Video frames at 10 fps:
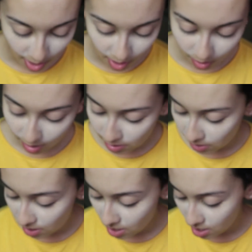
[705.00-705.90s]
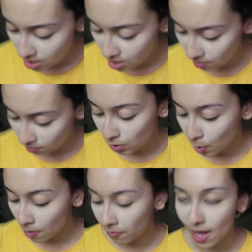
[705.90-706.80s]
a Luxie
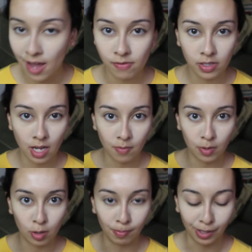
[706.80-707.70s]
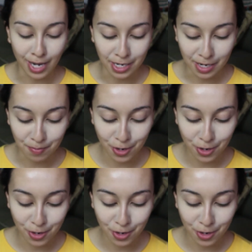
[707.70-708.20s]
205 tapered blending